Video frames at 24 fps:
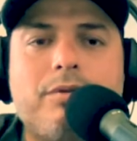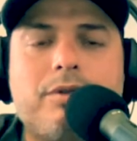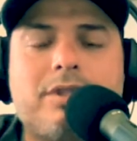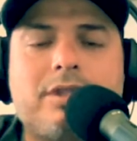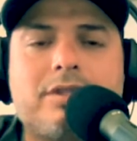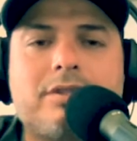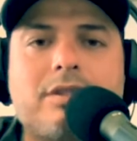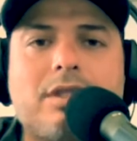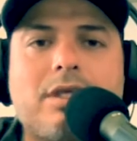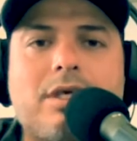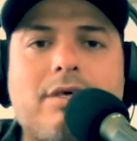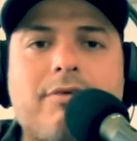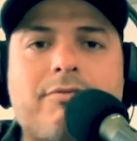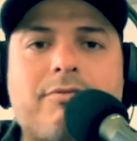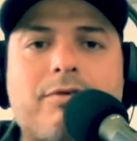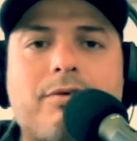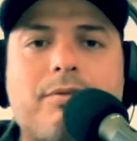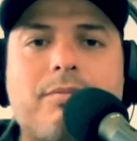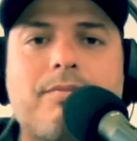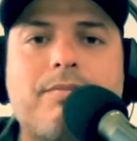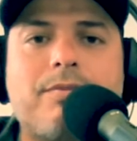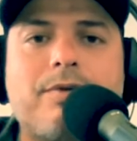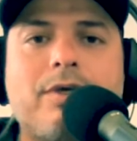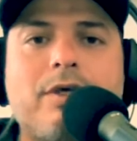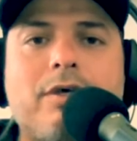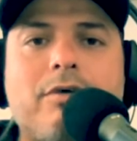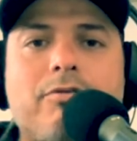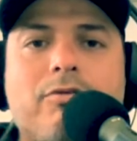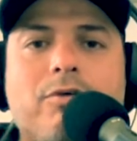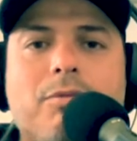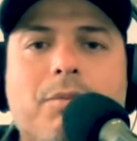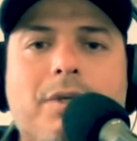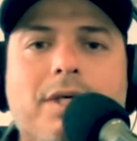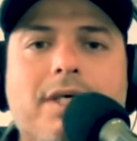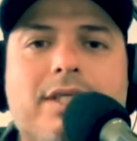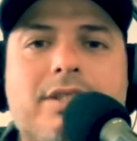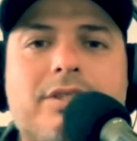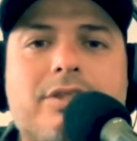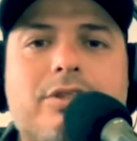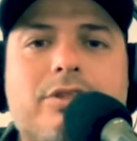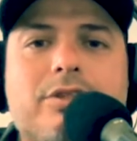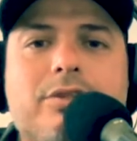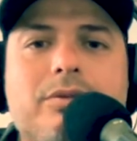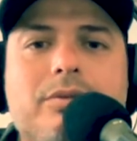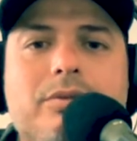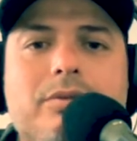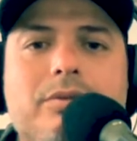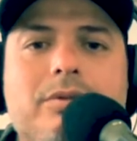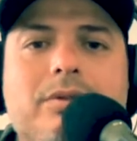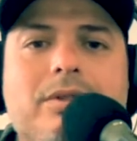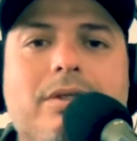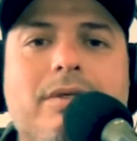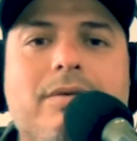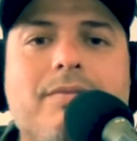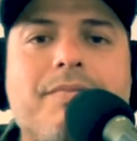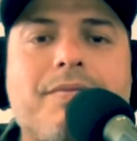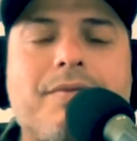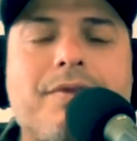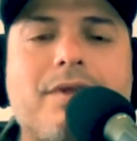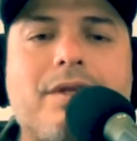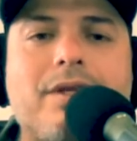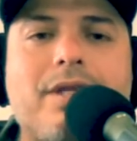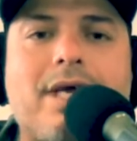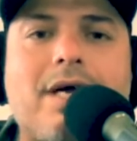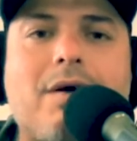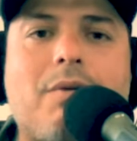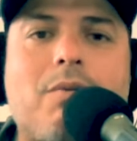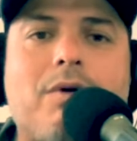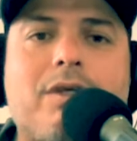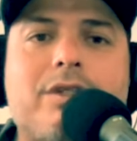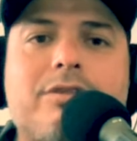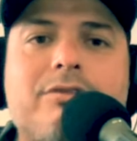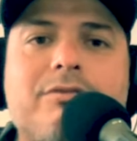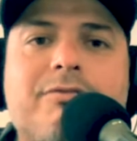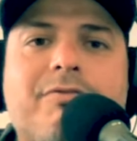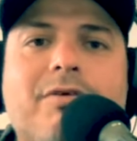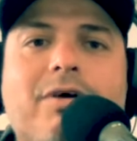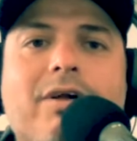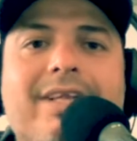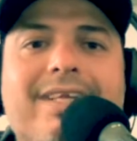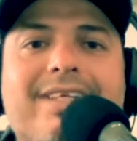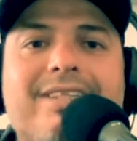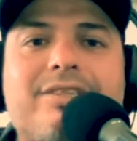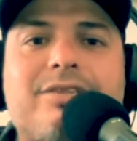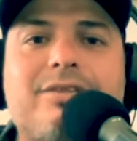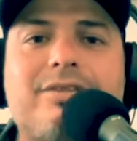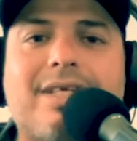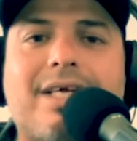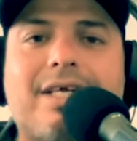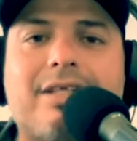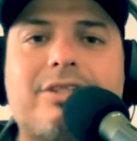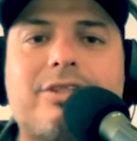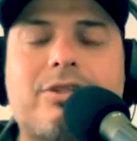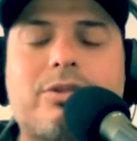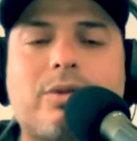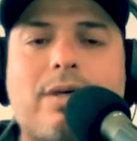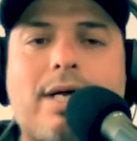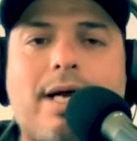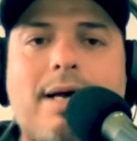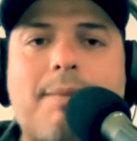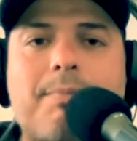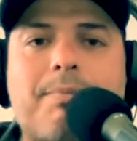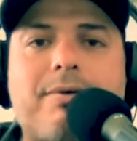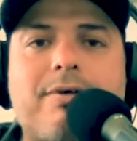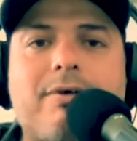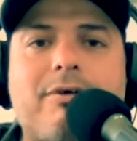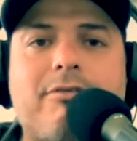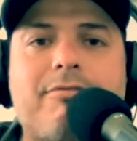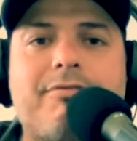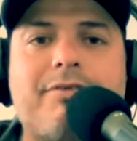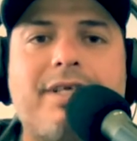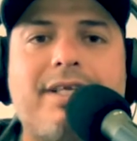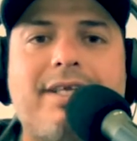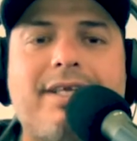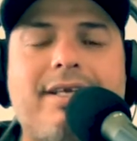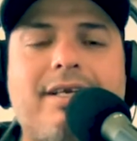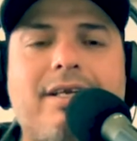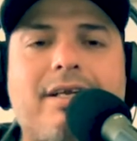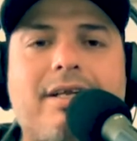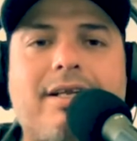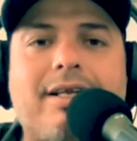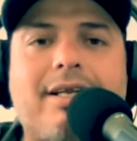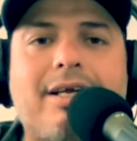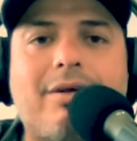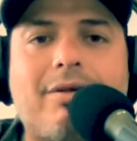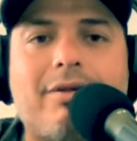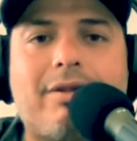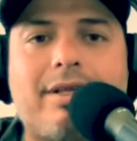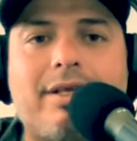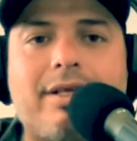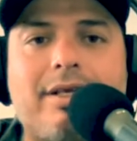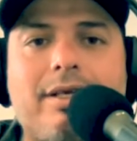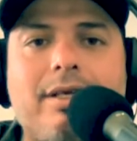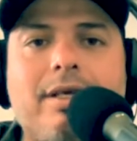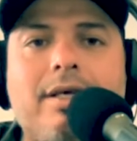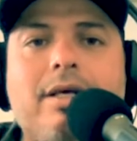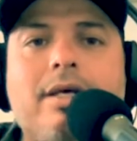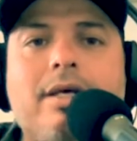It takes a lot from from us to not want to fall into that trap of eating unhealthy.